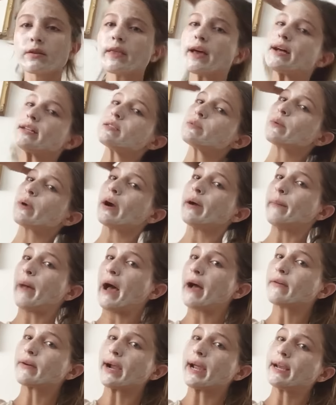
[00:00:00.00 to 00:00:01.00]
that's where I'm
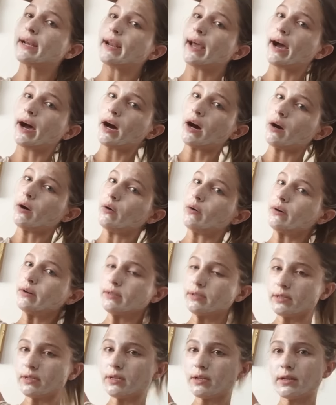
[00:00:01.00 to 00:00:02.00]
at right now.
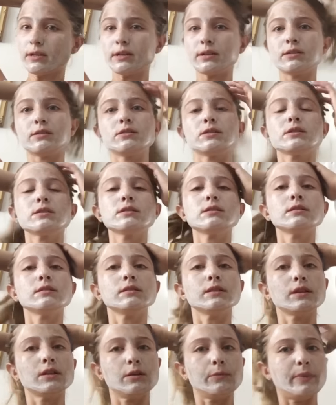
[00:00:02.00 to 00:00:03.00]
It's just a
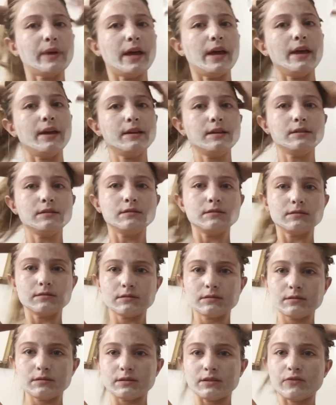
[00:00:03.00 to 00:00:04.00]
little bit
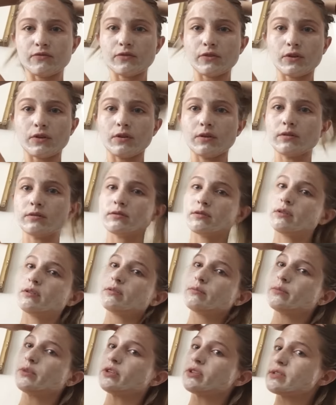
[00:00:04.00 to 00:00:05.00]
difficult.
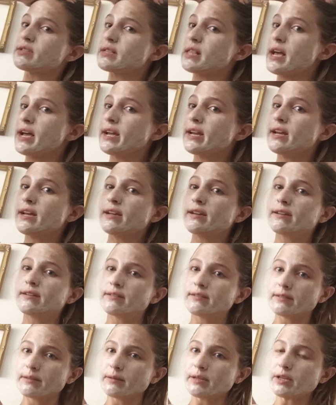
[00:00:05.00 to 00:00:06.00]
Oh, you're
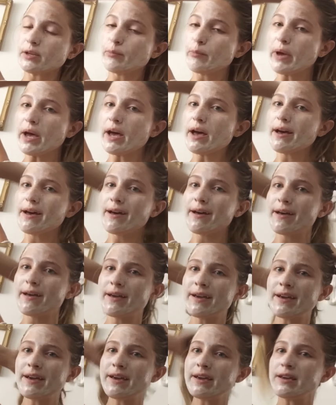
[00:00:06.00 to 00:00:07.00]
sliding.
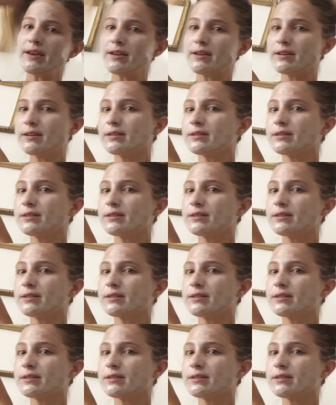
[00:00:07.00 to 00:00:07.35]
Goodbye.